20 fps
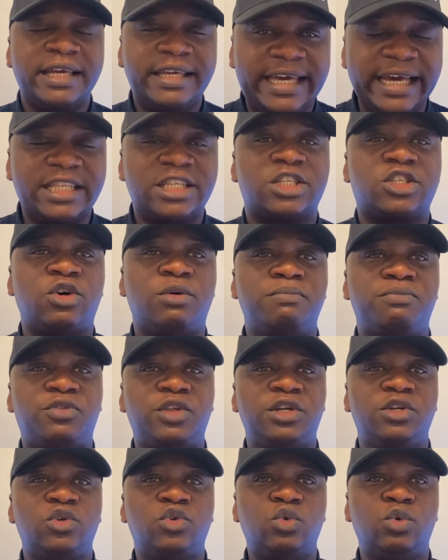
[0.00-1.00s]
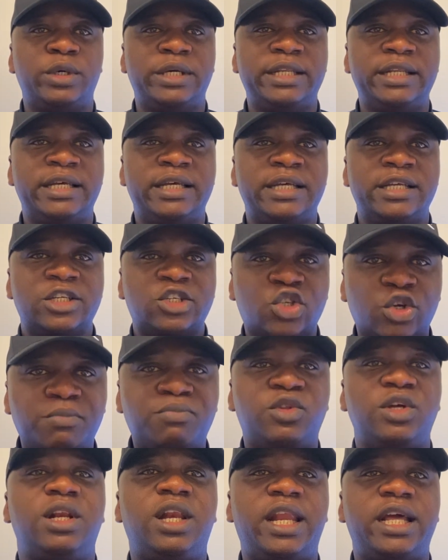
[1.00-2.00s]
Get something doing,
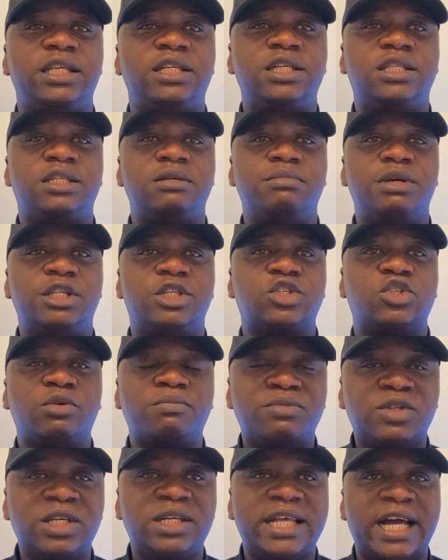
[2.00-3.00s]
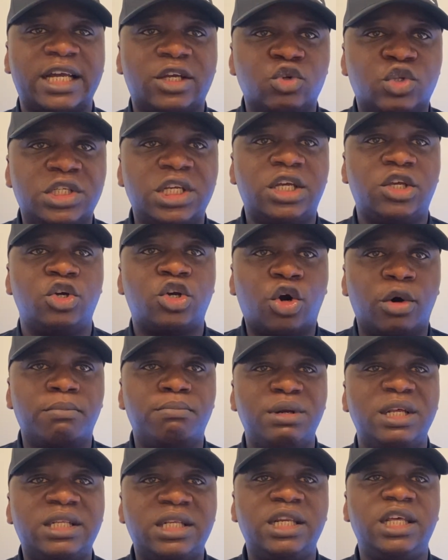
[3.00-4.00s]
something legitimate, something that could take you
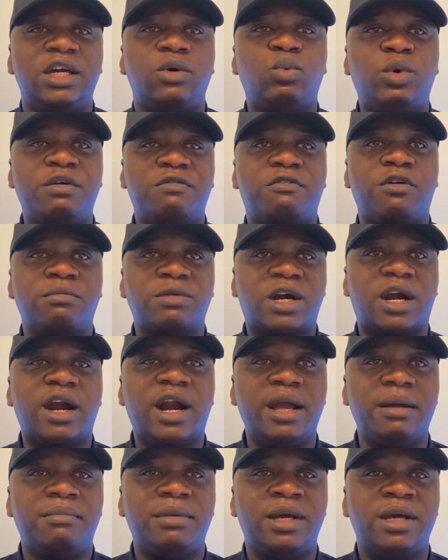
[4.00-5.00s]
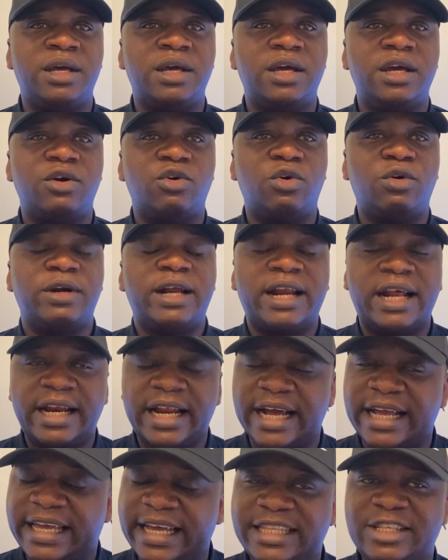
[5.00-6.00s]
completely away from crime, rather
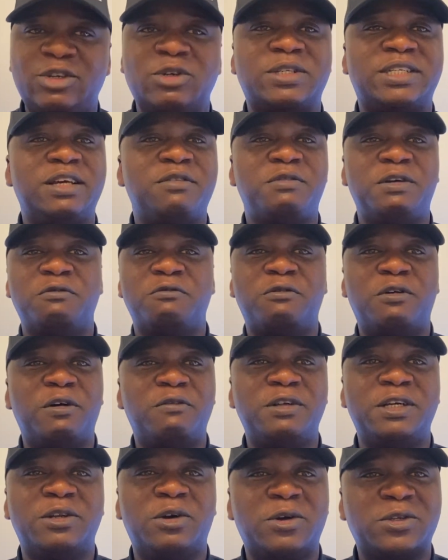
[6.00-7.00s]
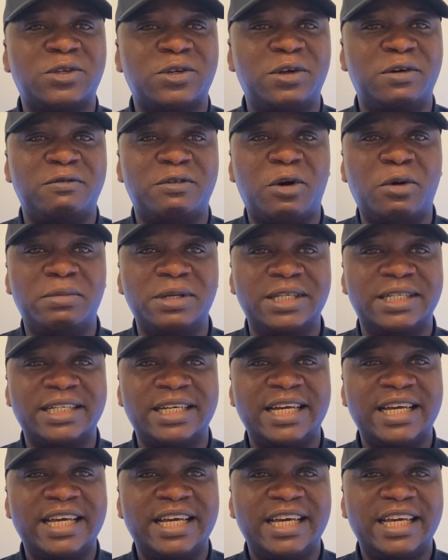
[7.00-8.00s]
than get yourself involved in all sort of rubbish.
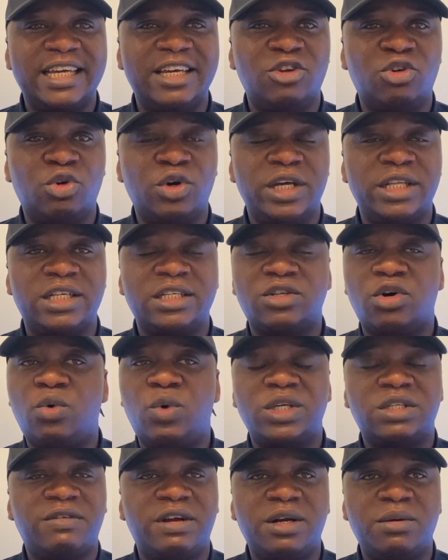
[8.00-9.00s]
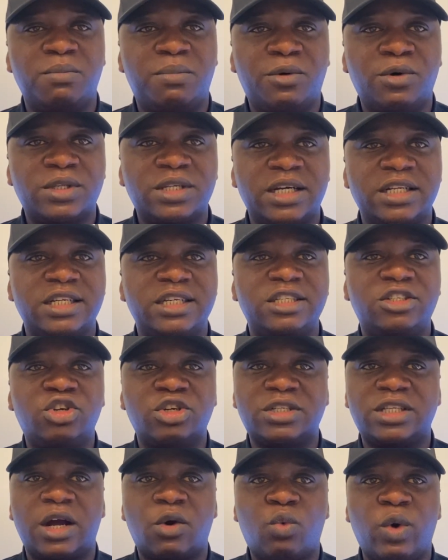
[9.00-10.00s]
You know, it is always very important. It's
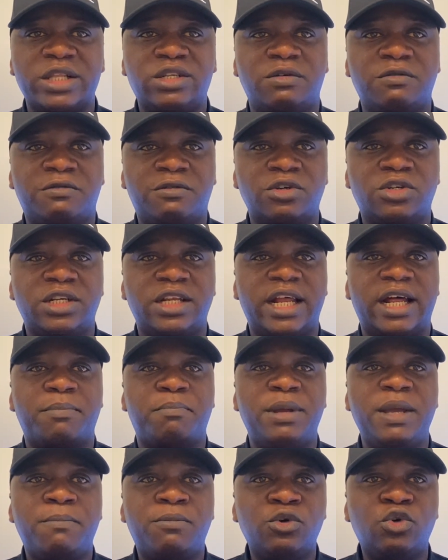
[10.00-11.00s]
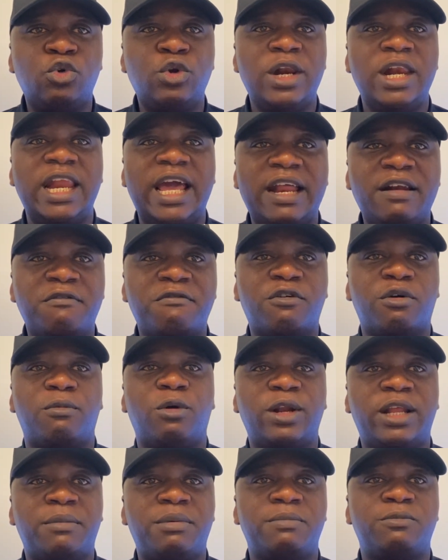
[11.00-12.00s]
just that quite unfortunate that people don't learn from
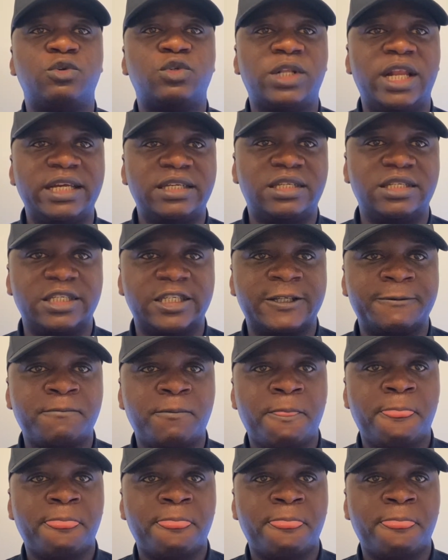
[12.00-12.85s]
other people's lessons.